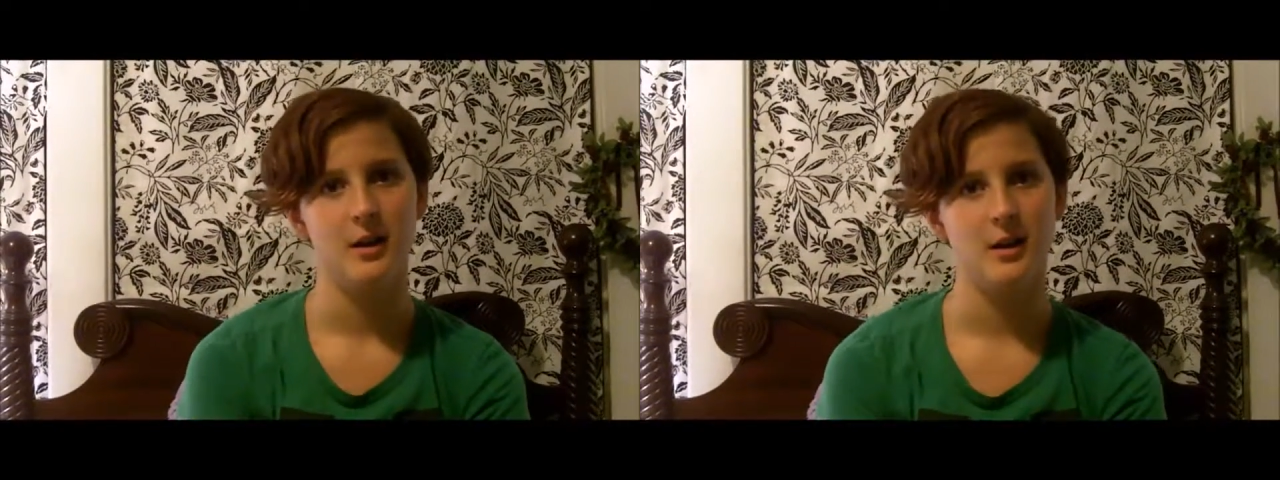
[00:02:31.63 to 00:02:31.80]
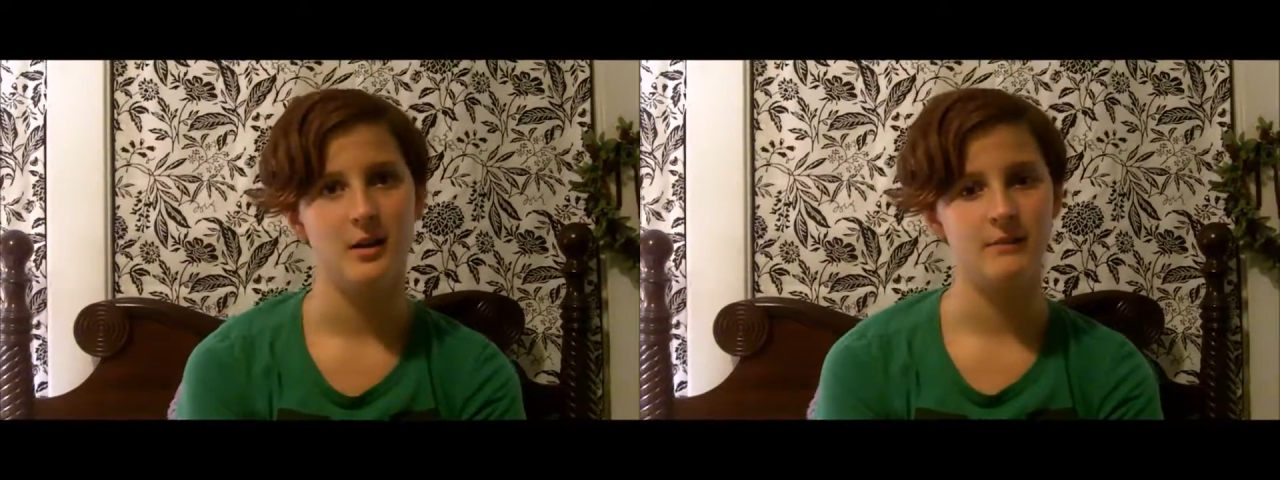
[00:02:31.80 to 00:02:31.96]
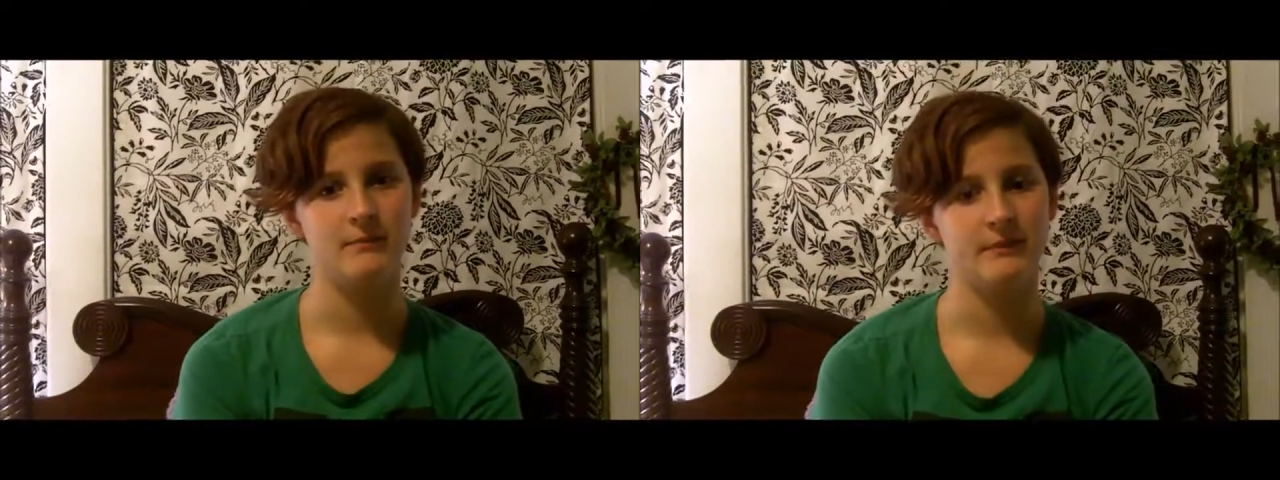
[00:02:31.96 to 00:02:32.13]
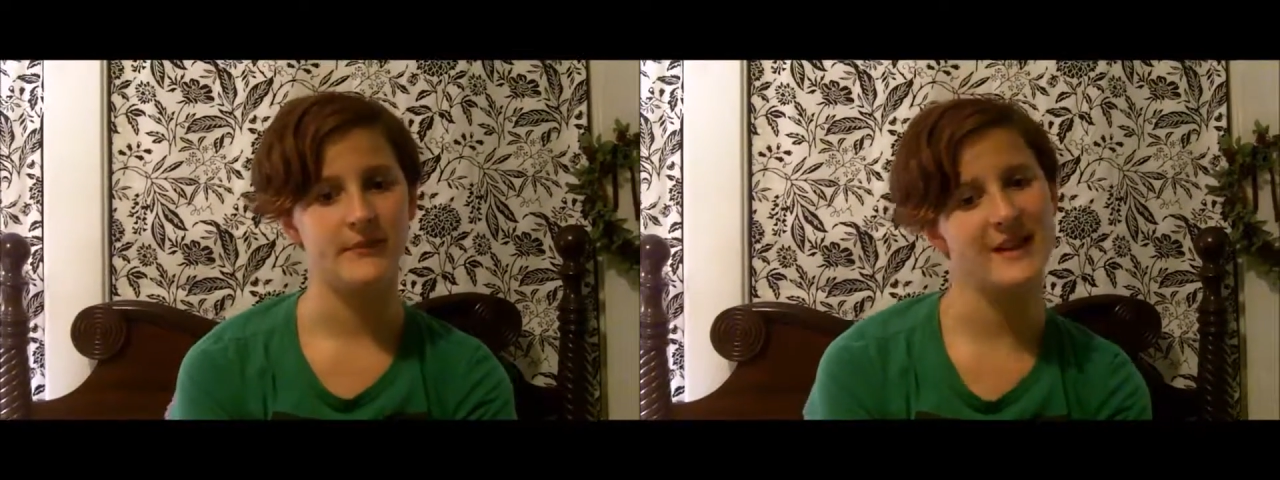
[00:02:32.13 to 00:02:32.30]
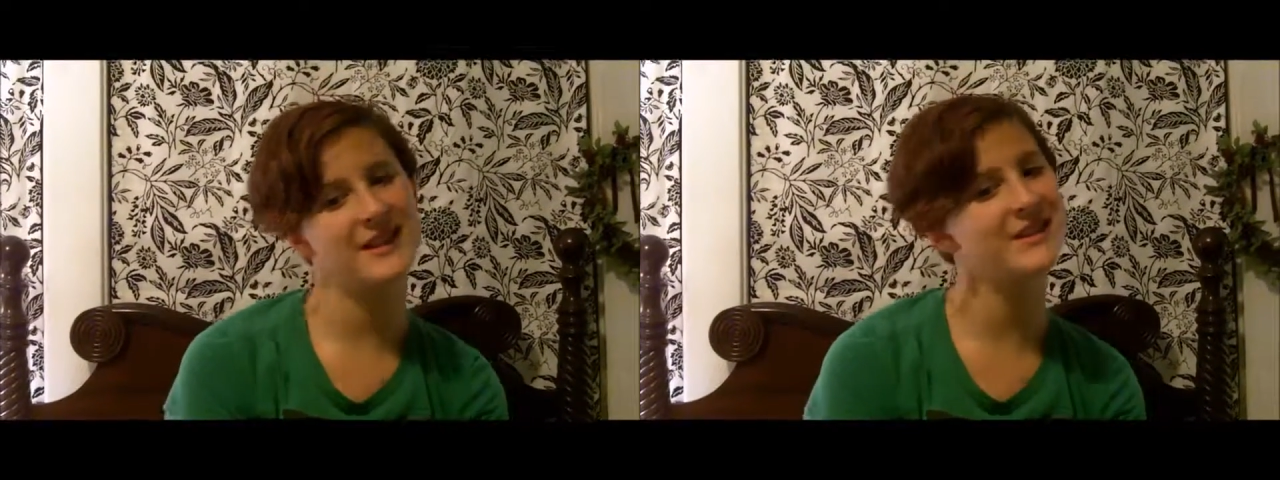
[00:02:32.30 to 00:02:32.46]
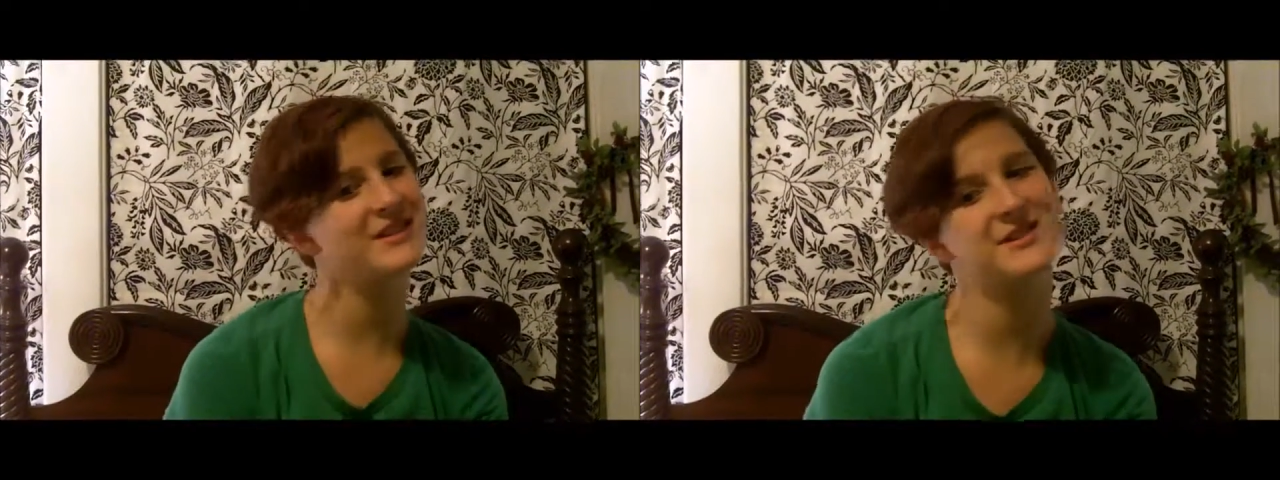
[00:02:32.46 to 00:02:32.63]

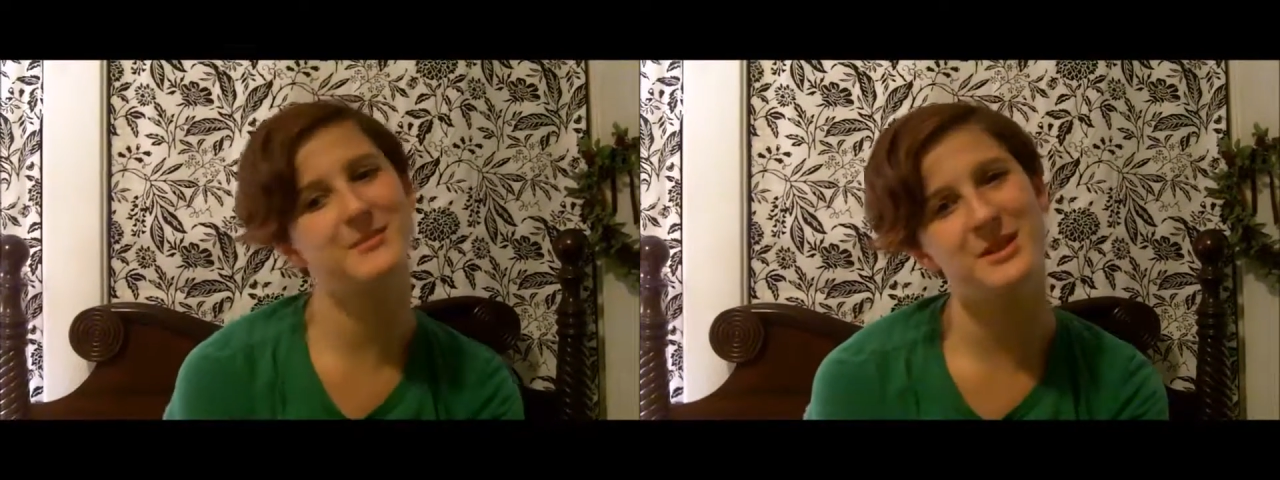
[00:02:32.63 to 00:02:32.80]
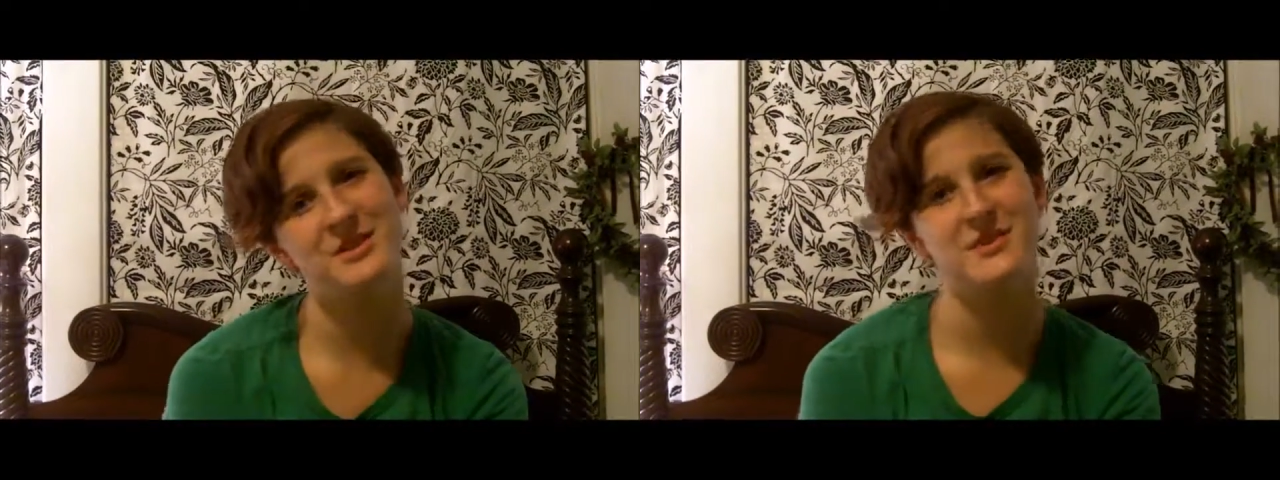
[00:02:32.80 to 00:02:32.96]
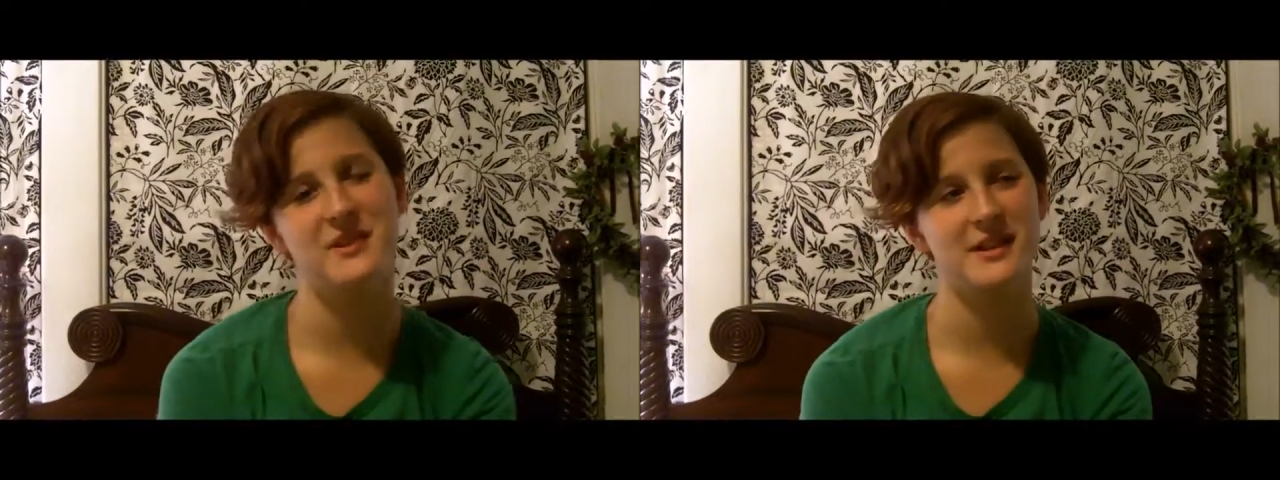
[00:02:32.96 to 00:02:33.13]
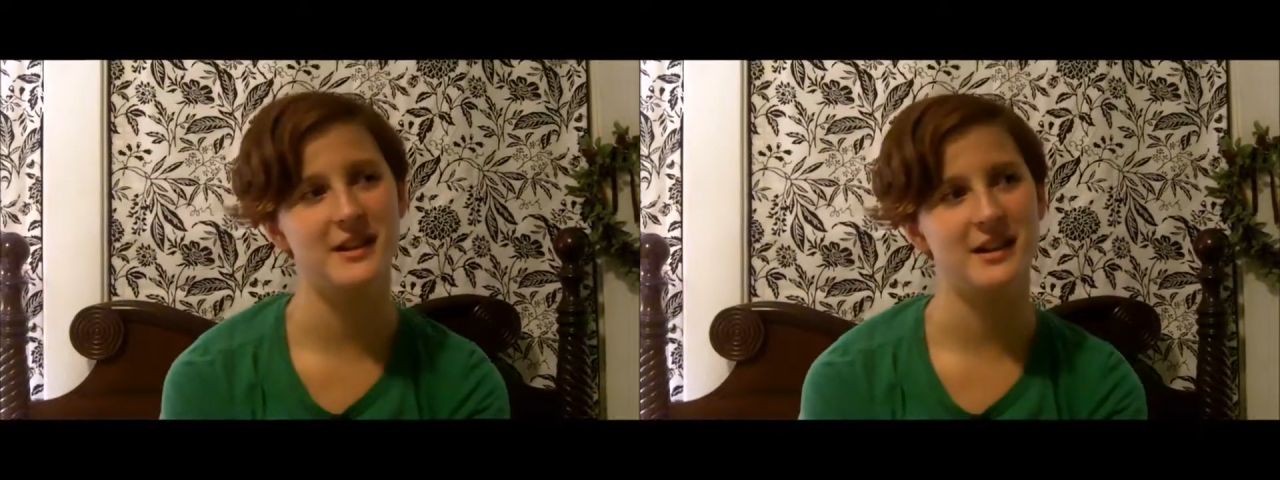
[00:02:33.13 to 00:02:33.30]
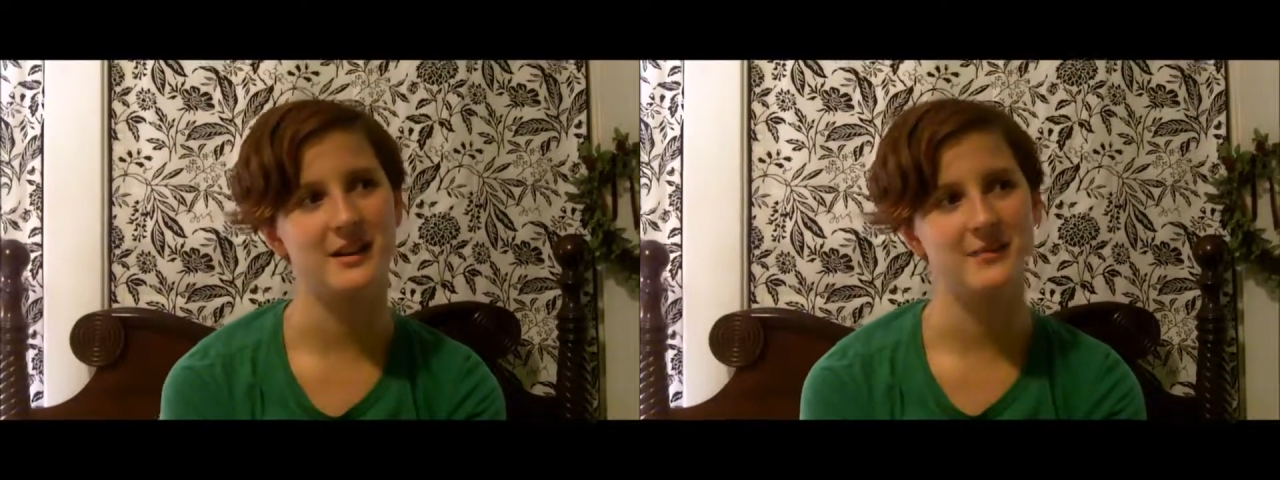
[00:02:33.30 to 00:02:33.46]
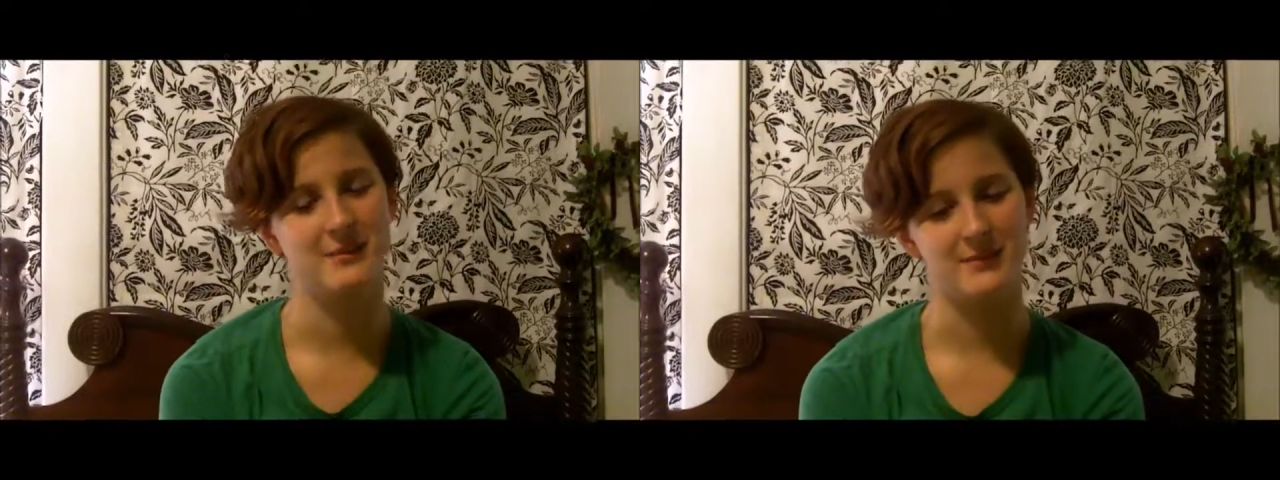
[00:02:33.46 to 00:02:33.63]
Thank you so much for
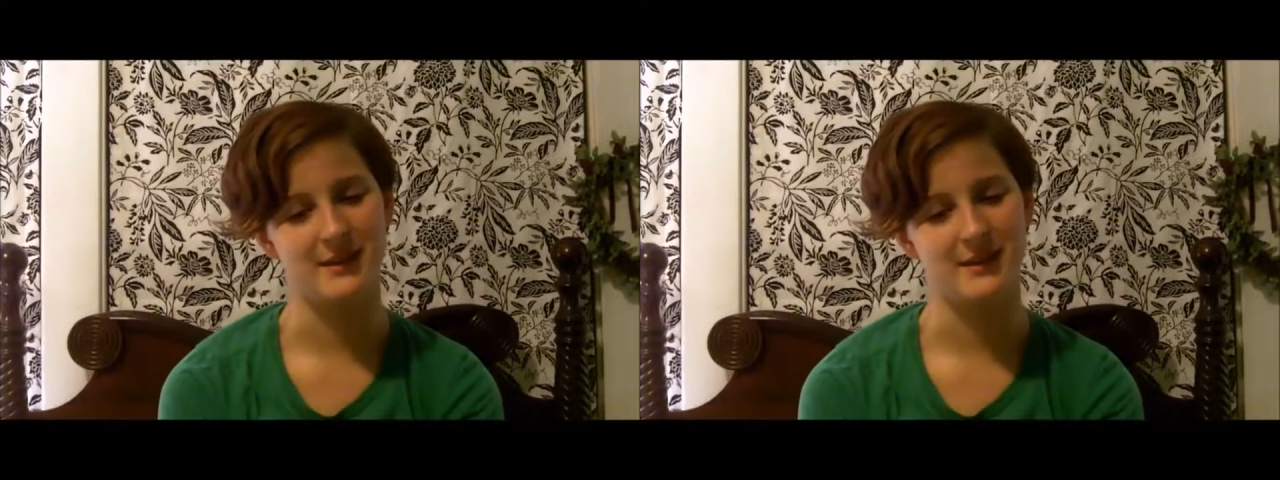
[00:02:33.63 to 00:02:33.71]
the